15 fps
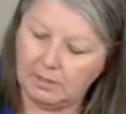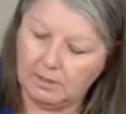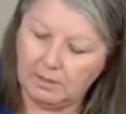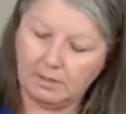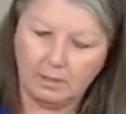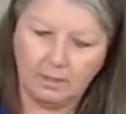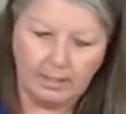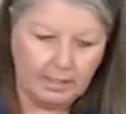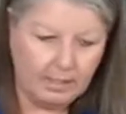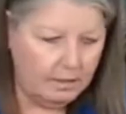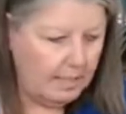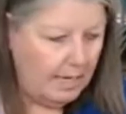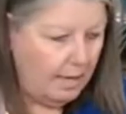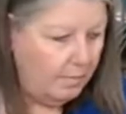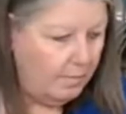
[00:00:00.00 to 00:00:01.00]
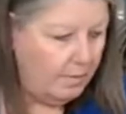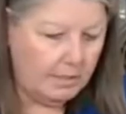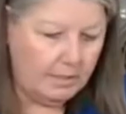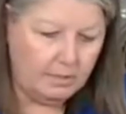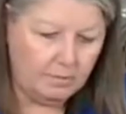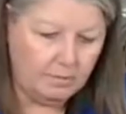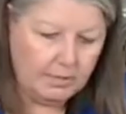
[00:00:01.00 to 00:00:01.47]
Alright, that one I
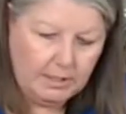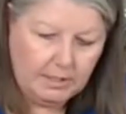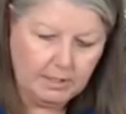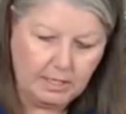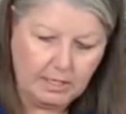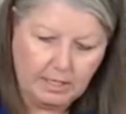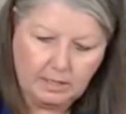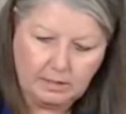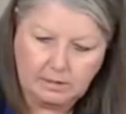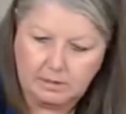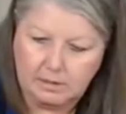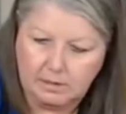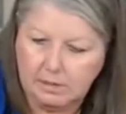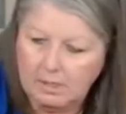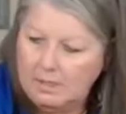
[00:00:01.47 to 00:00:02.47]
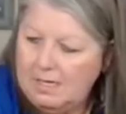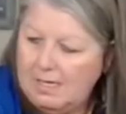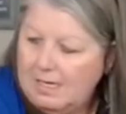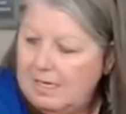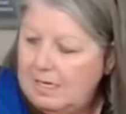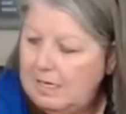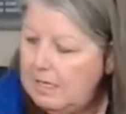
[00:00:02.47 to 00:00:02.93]
don't need yet.
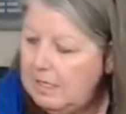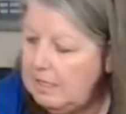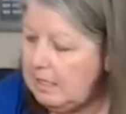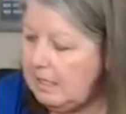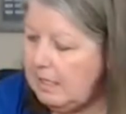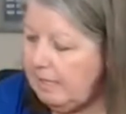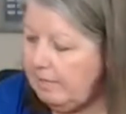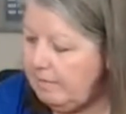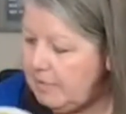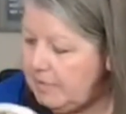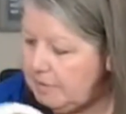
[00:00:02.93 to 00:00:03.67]
And then I have this